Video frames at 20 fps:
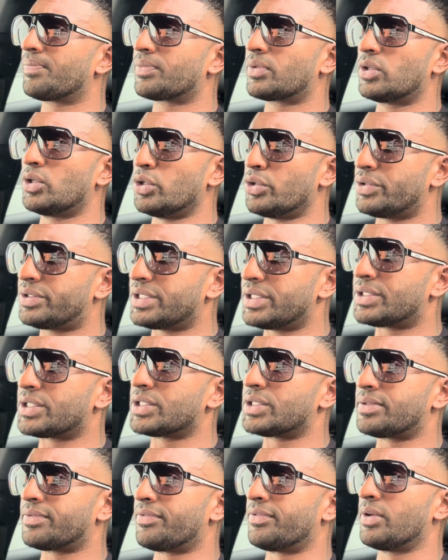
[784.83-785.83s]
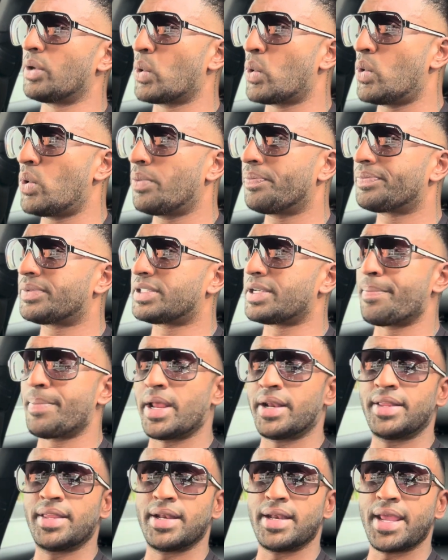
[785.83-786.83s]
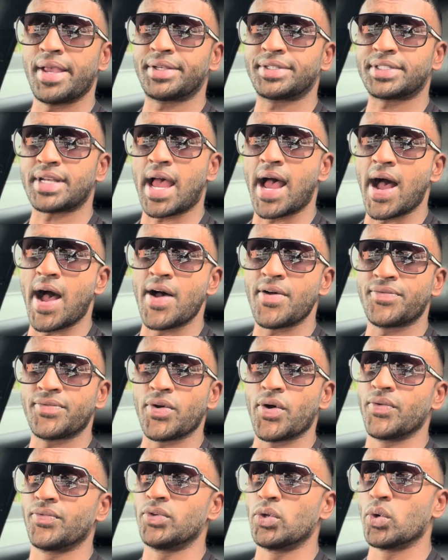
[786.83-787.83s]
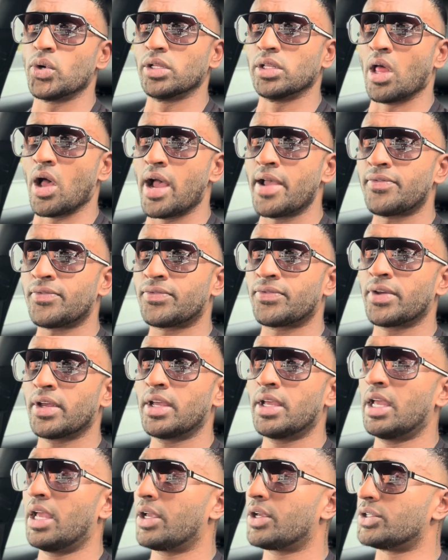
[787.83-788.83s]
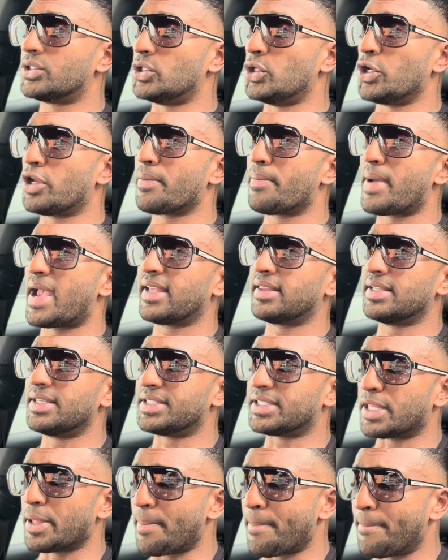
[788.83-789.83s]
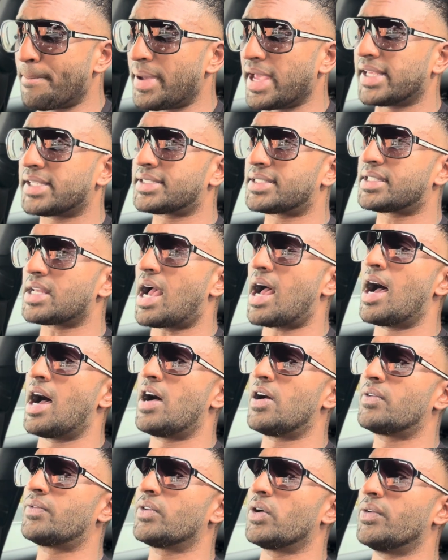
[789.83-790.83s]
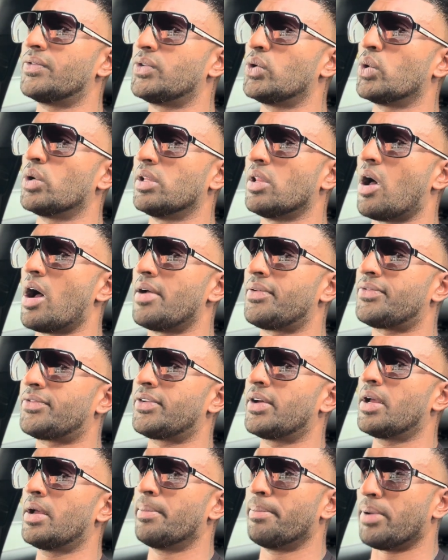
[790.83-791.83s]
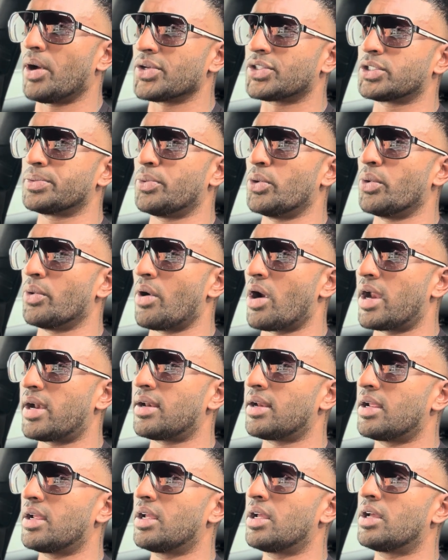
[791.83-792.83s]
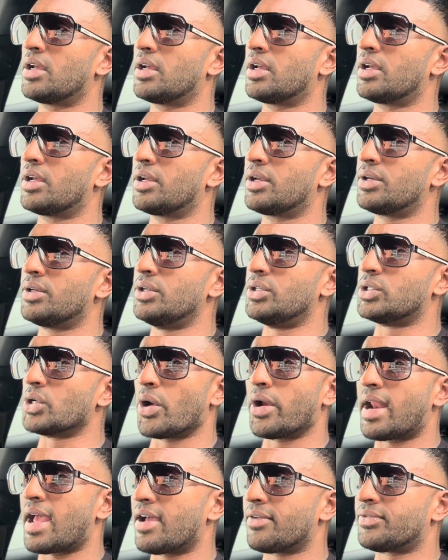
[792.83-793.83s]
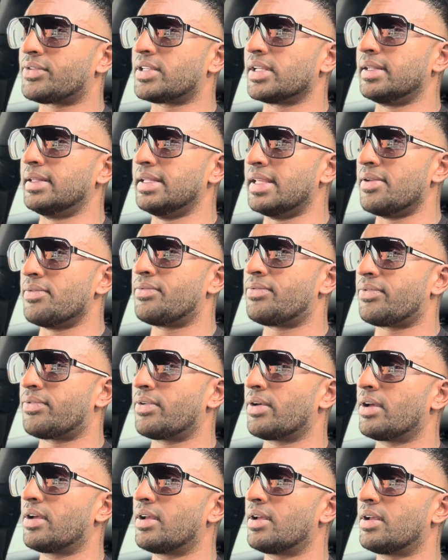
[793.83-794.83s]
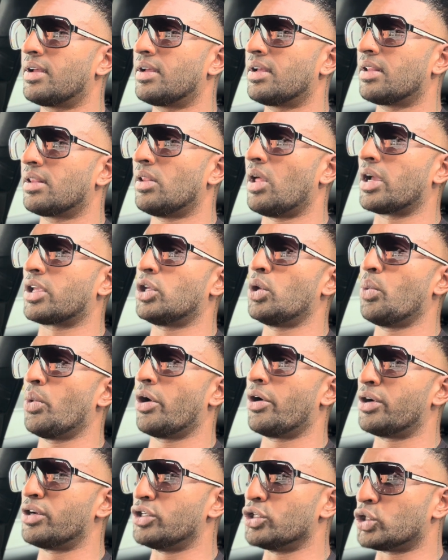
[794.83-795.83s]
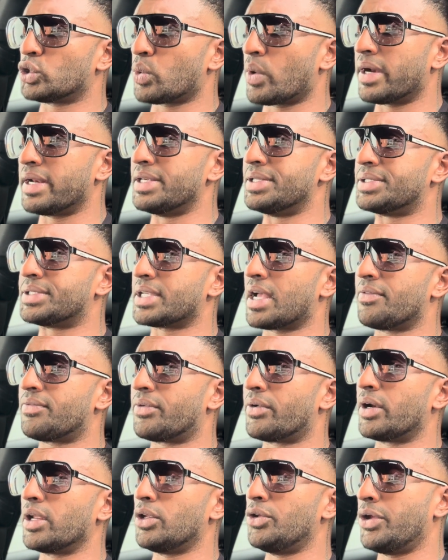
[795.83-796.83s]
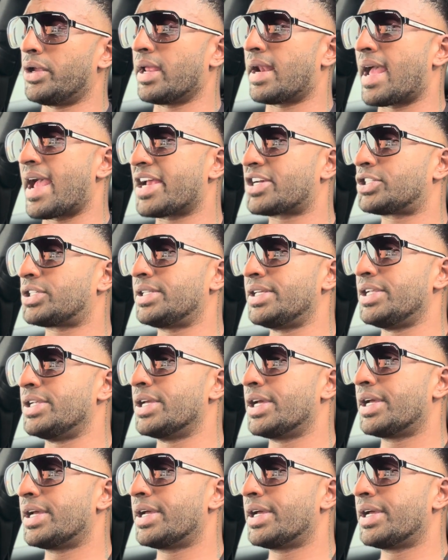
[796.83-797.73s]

use this as fuel to better the next half of your life, because you can make this the best half of your life possible, right? You don't have to live like you were in your 20s suffering. You can actually